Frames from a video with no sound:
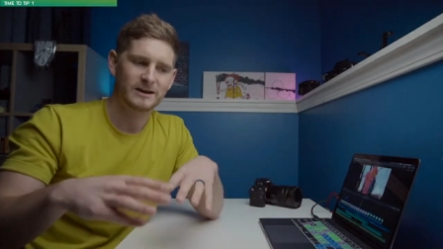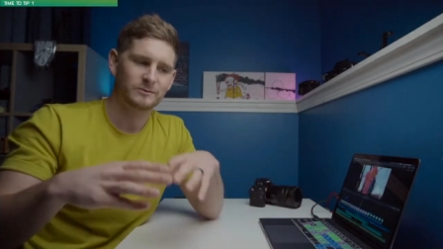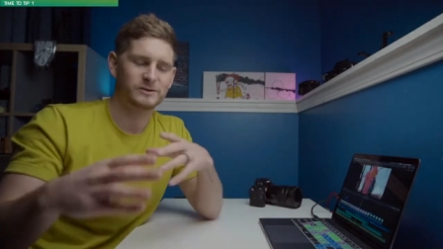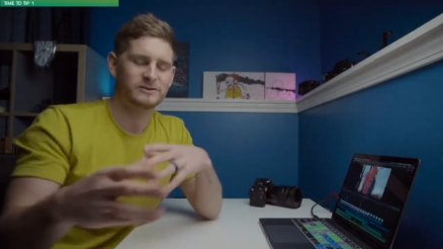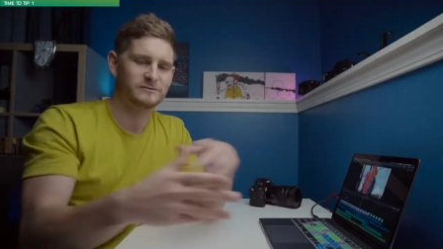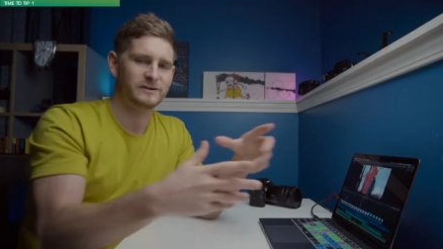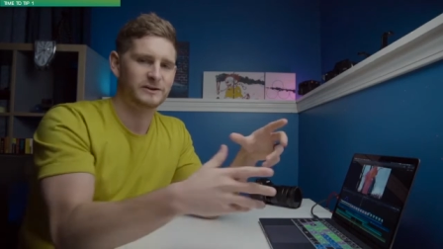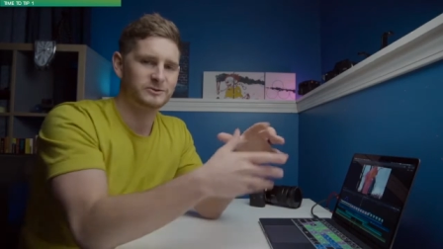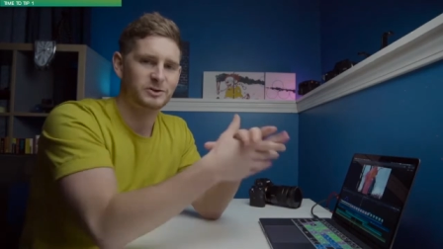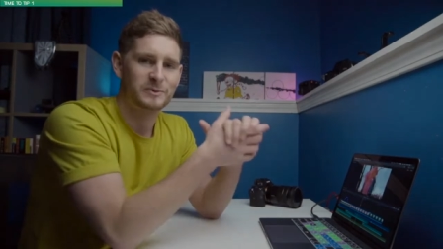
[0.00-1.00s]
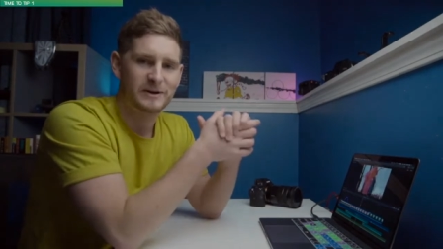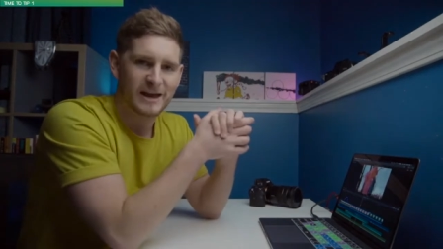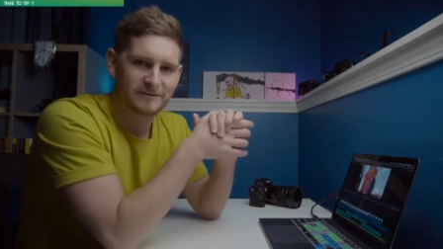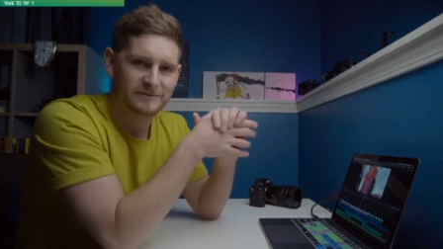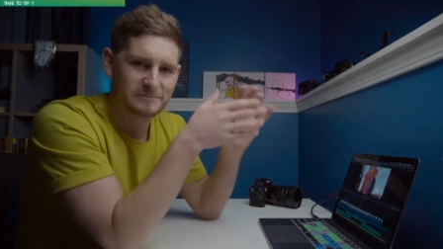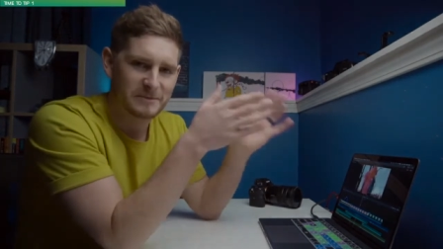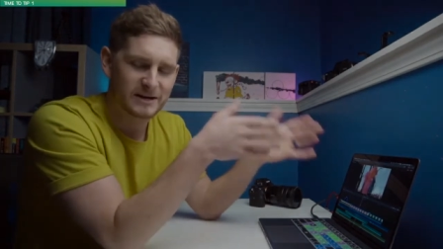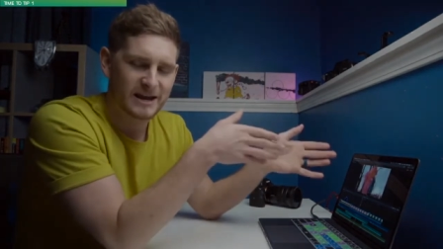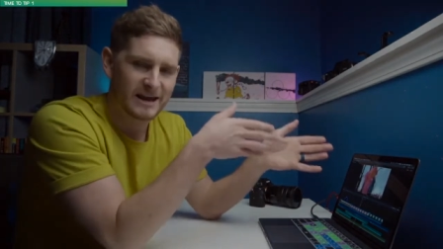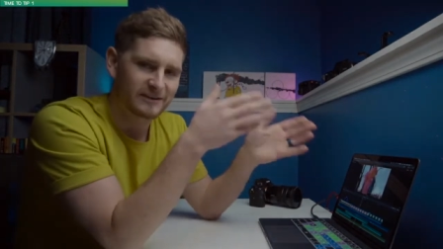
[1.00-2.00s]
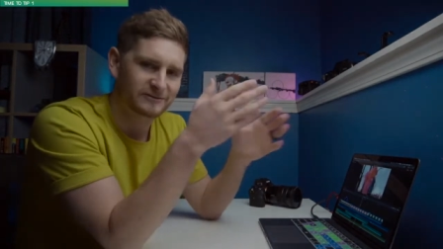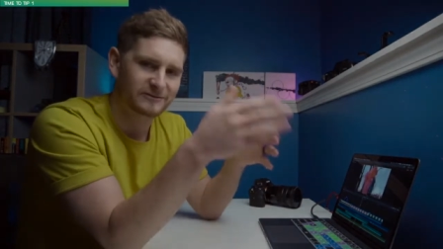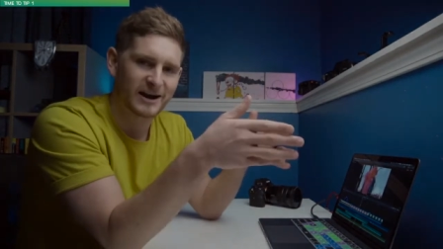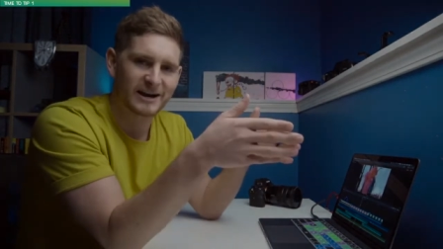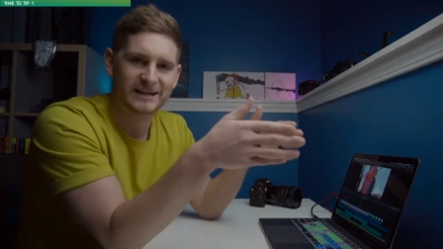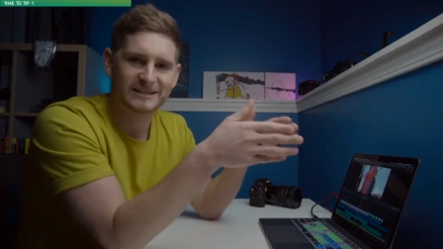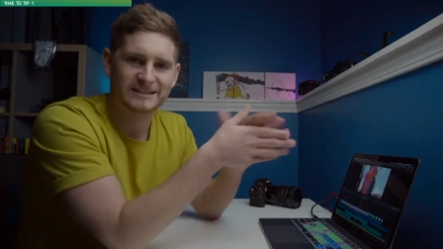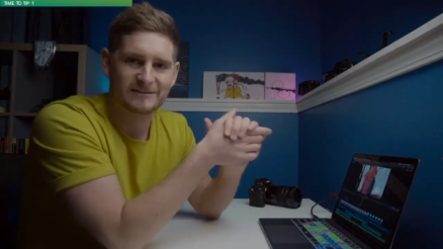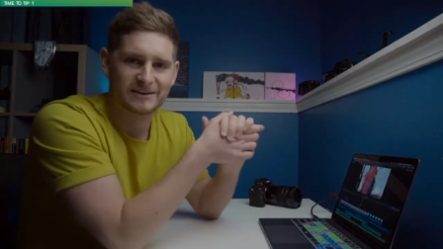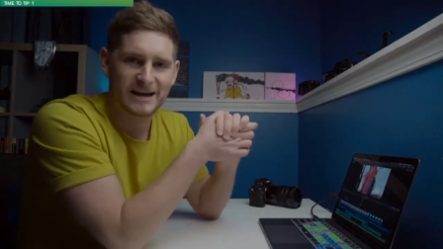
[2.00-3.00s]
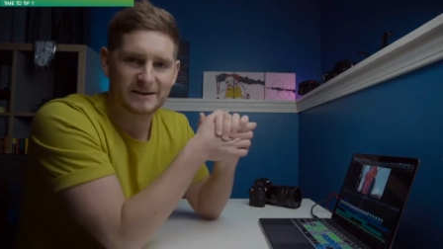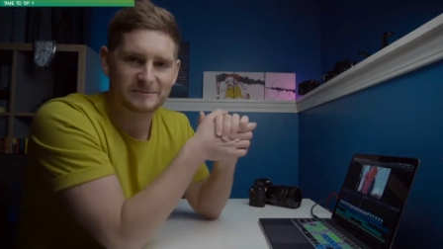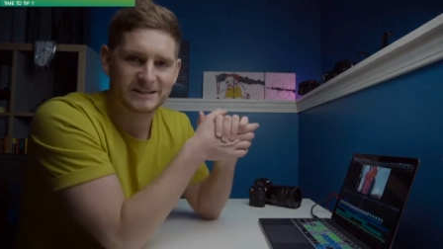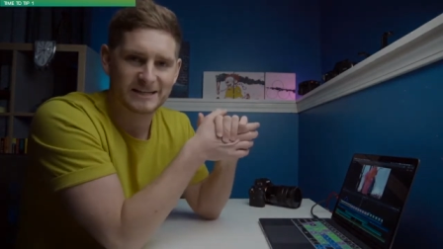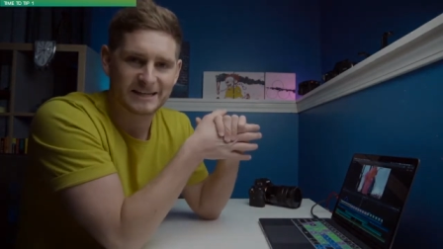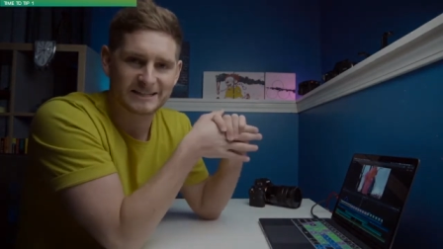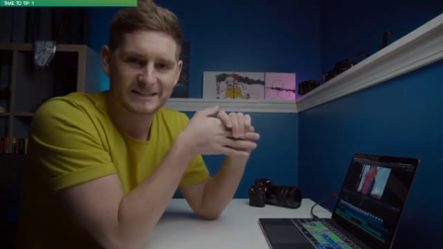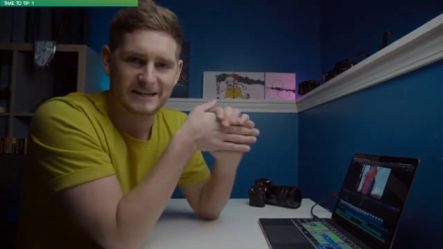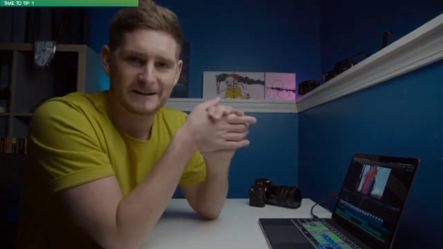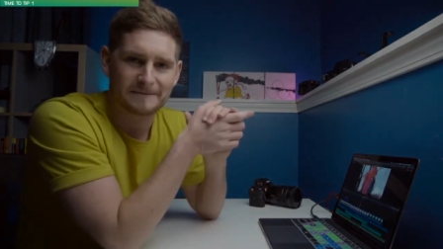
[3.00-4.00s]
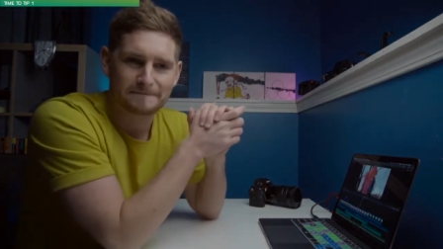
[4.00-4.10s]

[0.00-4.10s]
with new videos dropping every Monday and Friday at 7 AM CST.